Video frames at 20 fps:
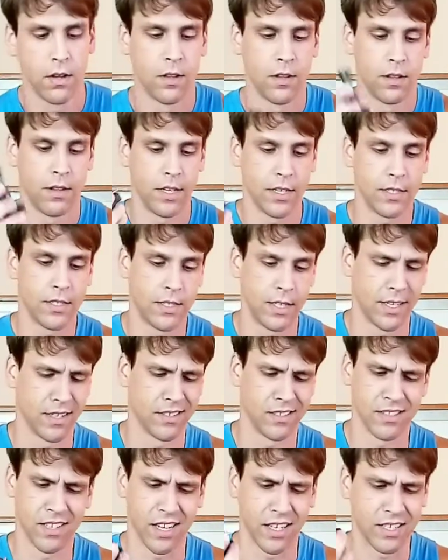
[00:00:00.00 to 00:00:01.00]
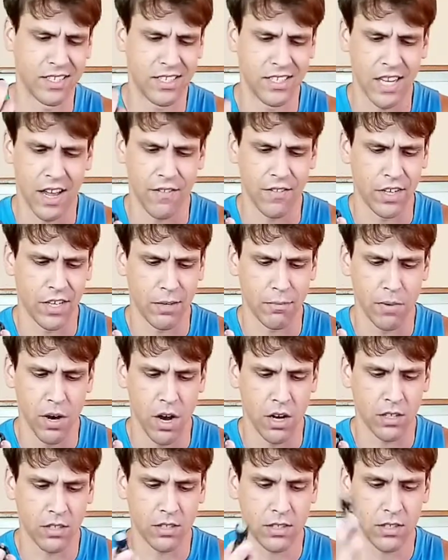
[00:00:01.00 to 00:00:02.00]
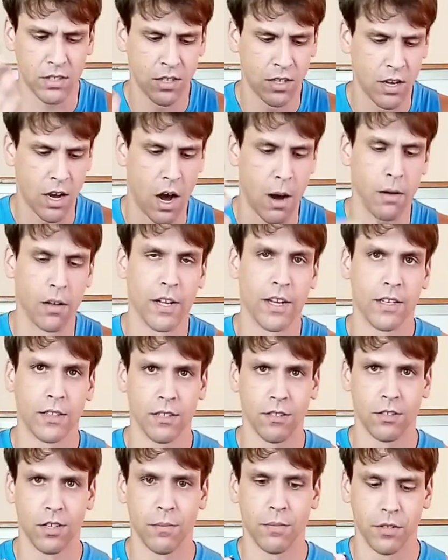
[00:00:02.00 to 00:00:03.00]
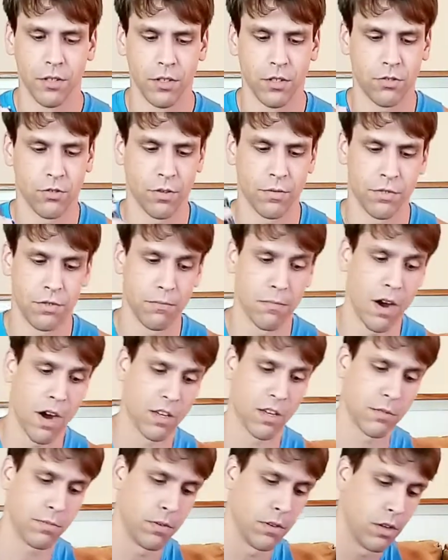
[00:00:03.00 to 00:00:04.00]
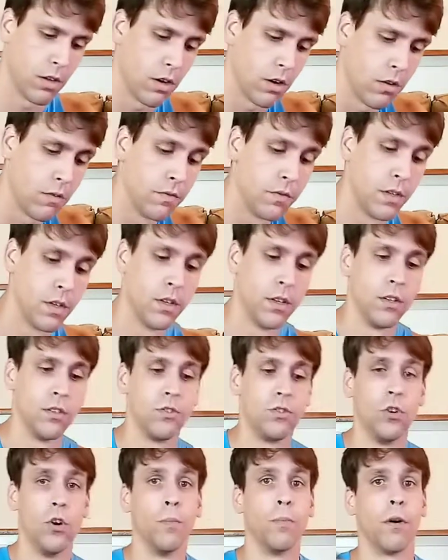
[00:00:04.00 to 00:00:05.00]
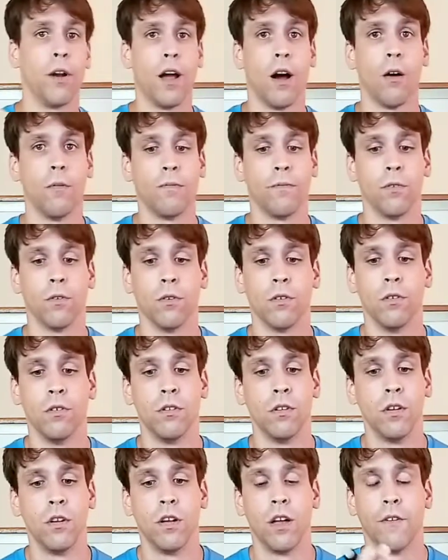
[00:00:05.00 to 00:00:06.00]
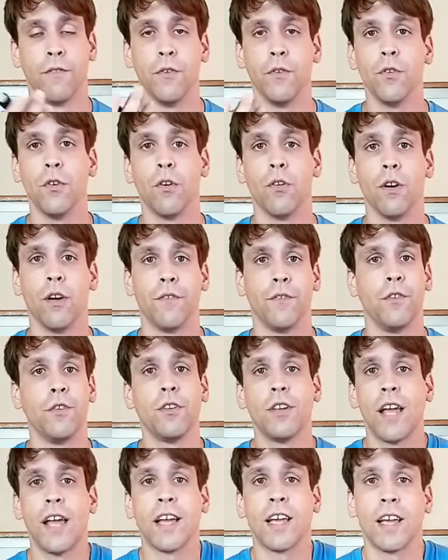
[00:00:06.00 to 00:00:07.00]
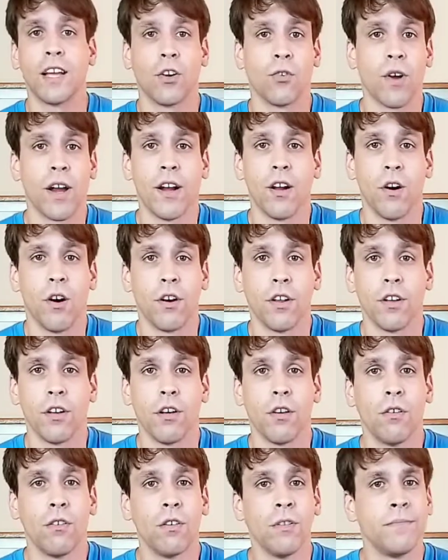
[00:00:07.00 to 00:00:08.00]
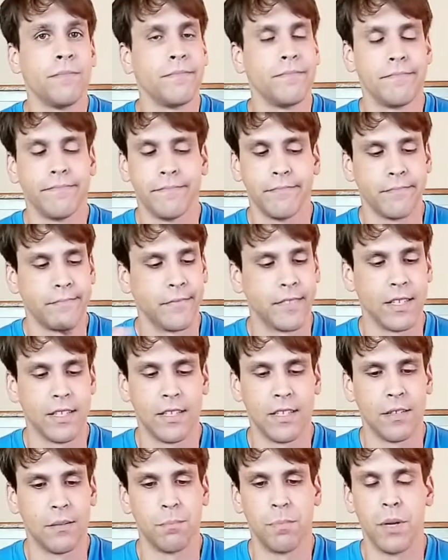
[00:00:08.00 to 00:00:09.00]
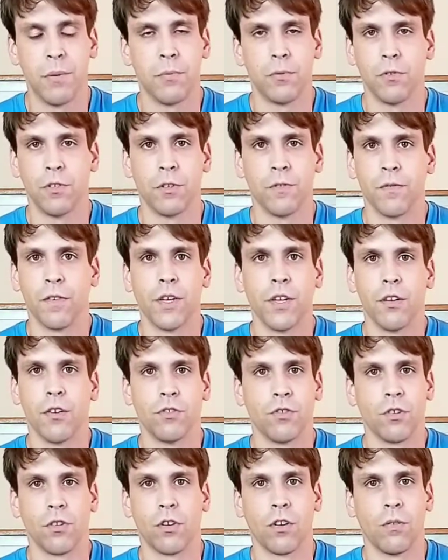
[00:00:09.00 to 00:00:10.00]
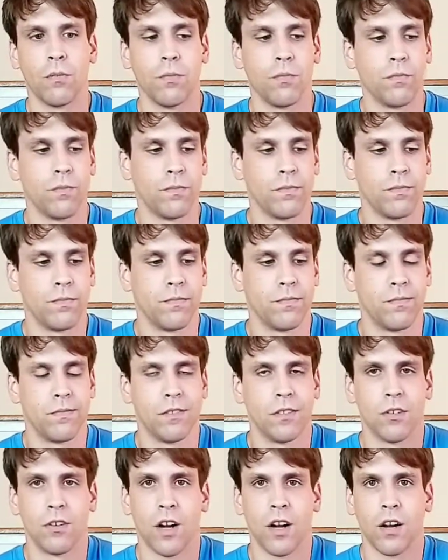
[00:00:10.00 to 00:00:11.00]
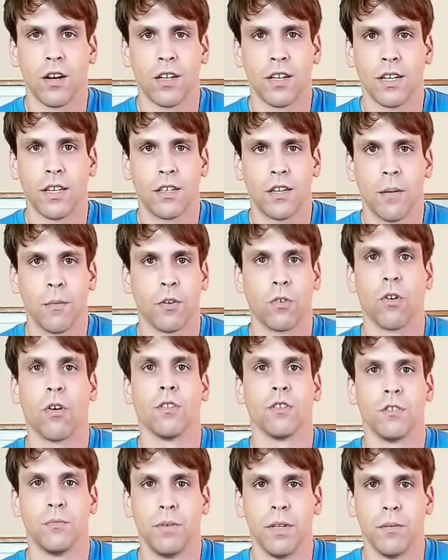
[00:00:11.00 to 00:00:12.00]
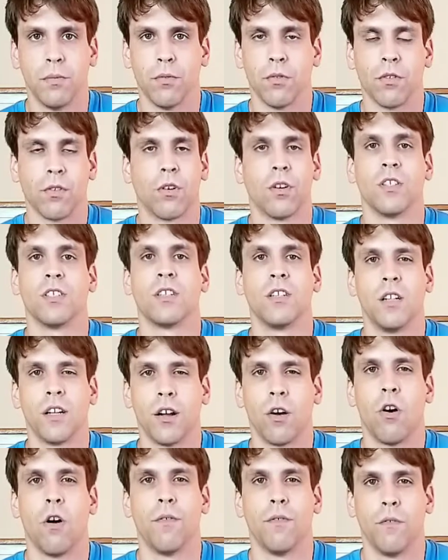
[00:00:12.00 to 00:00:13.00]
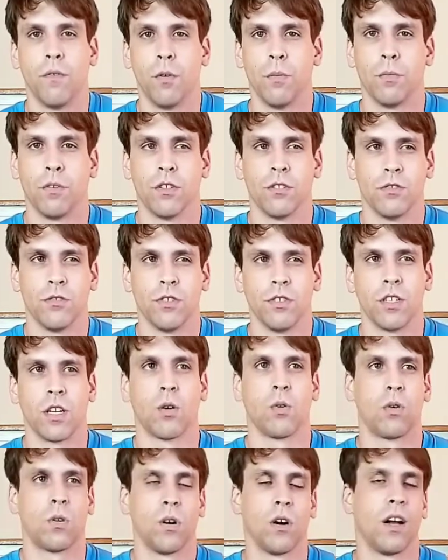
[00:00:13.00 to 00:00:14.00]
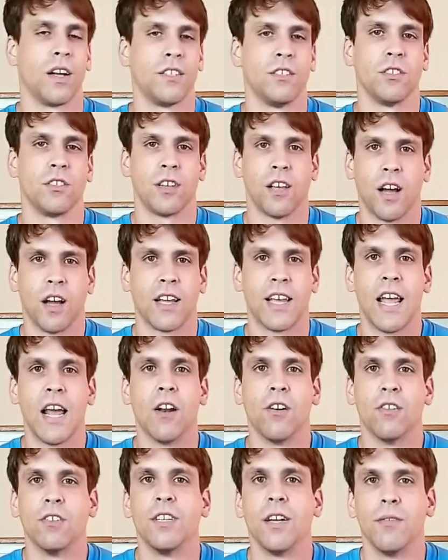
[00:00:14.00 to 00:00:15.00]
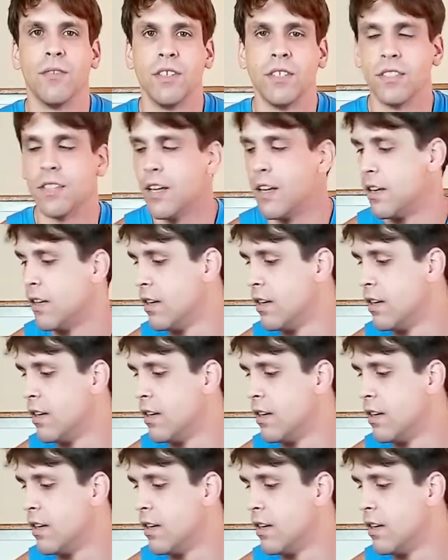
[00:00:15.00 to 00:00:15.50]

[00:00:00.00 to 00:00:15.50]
This thing is like $70. I'll link this up in the description box below. Super helpful. If you can't get great audio, your videos they're not gonna come across to people. They're gonna click off of them because they're just like, oh, I can't understand what he's saying.